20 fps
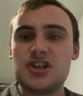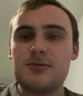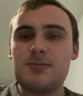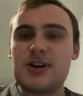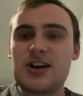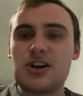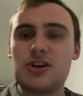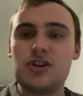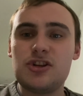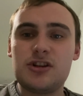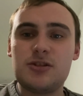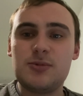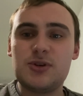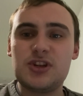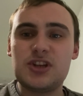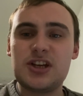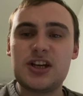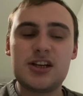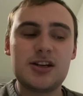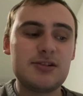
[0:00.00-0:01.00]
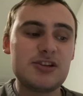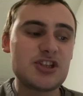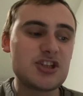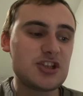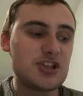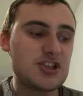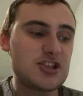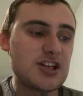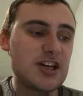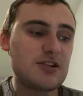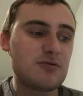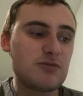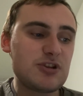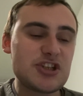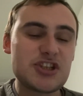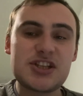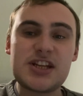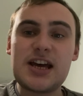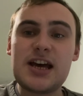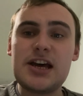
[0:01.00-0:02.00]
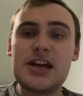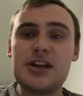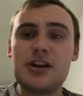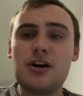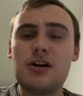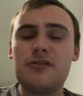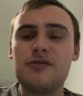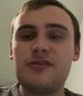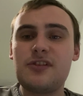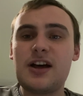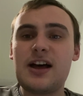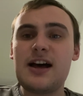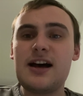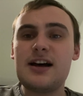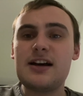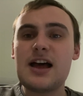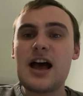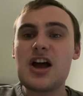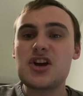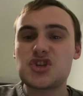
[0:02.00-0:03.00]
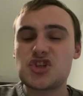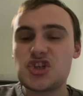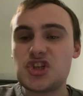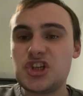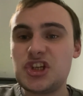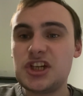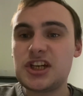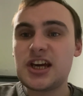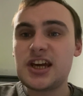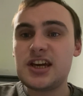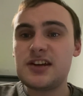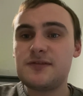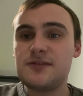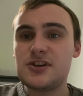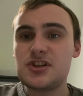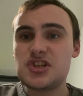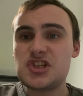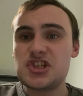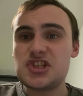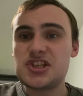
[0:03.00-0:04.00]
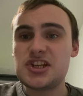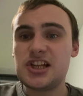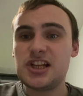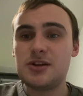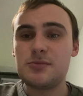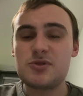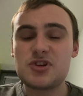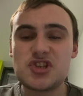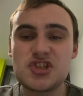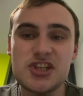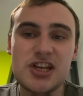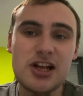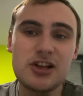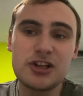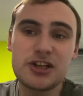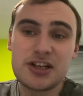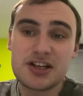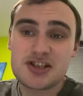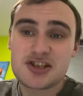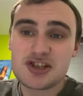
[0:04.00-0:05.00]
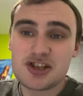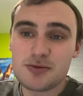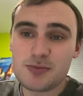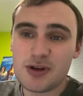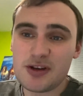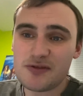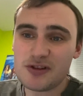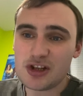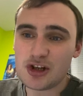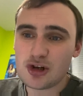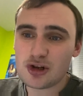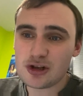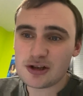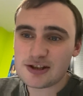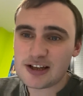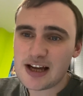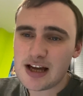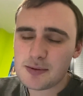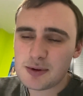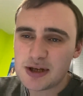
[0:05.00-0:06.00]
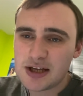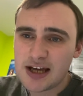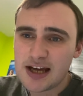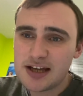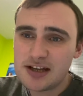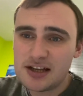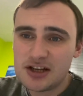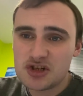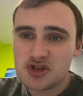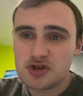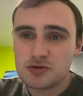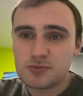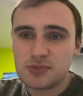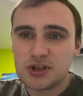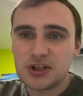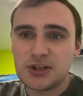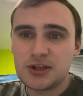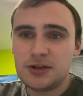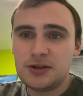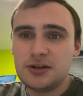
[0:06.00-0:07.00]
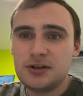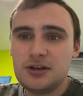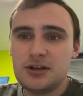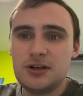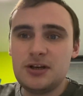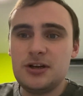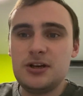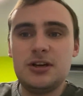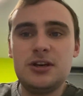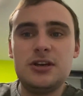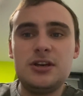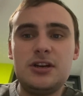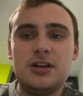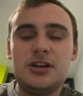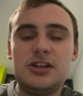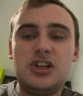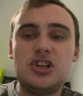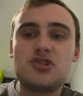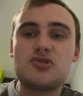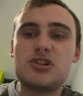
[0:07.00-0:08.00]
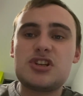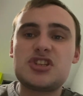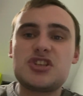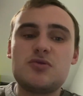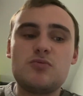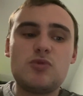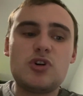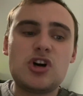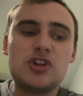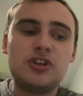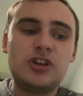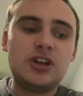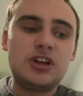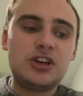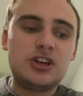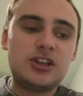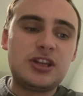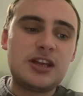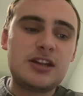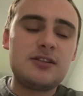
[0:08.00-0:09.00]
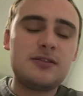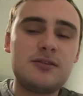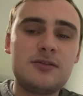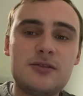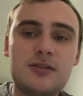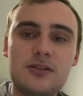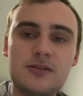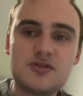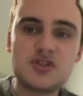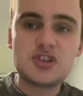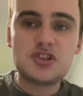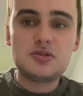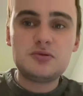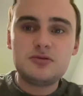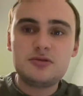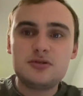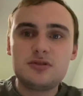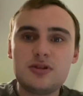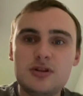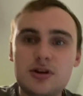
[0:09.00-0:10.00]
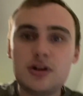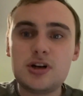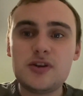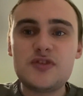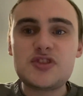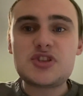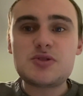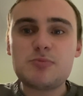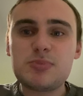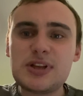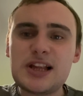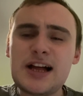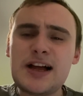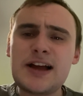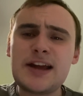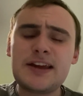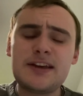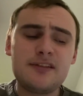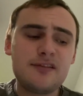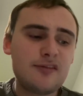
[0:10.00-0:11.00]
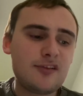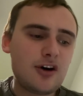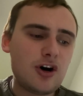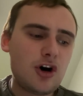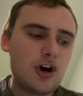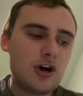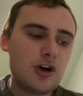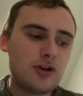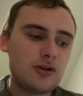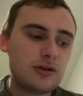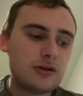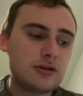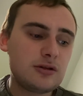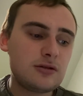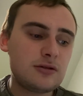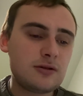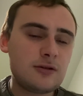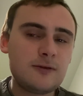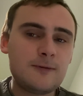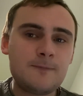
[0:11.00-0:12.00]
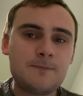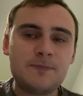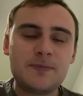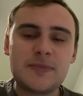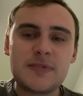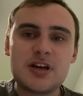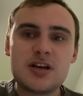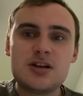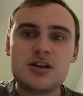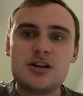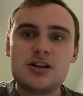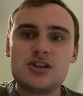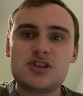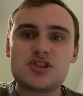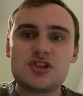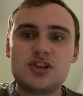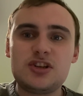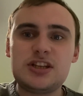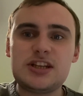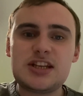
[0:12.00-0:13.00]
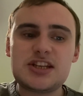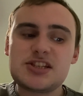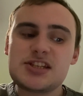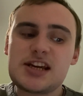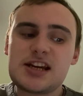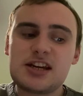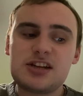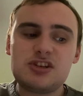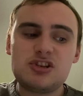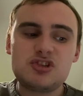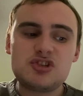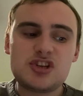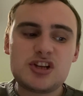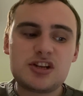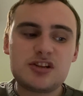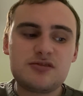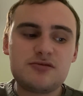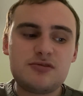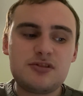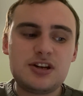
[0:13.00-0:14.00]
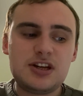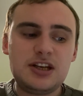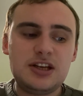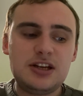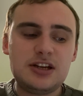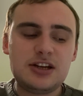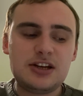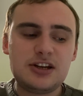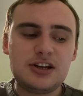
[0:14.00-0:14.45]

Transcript: to Bank Holiday Monday anyway. So instead we're starting off at Ashton United versus Stalybridge Celtic, so a bit of a local derby there. That should be an interesting one. Then obviously over to Blythe on Sunday the 2nd of January.